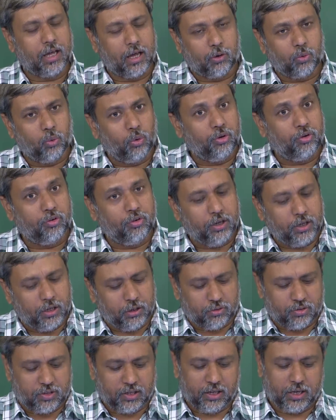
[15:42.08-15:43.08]
are good
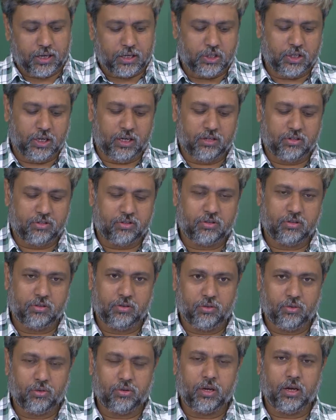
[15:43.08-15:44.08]
reducing agents
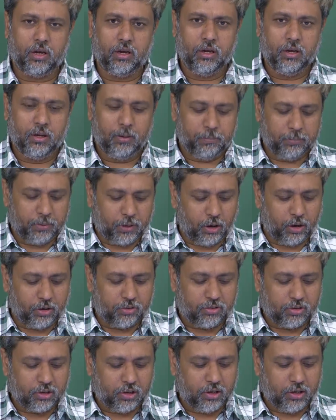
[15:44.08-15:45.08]
okay
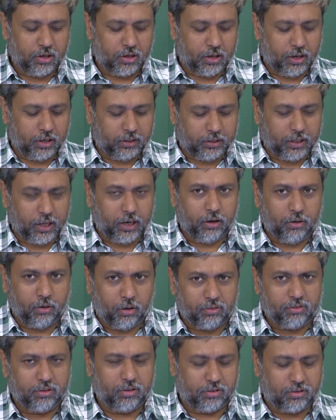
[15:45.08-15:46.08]
because uh, they
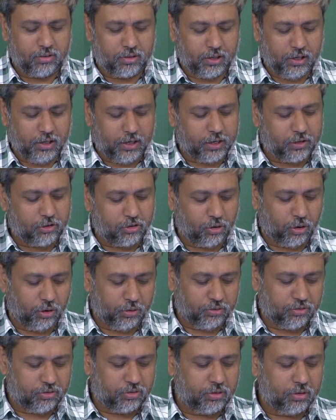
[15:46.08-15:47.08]
losses
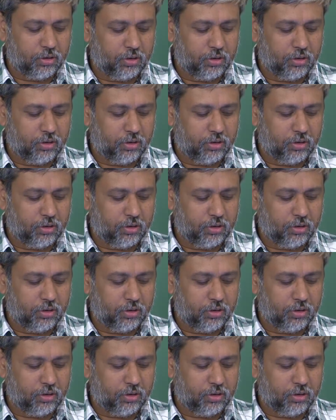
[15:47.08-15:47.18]
electrons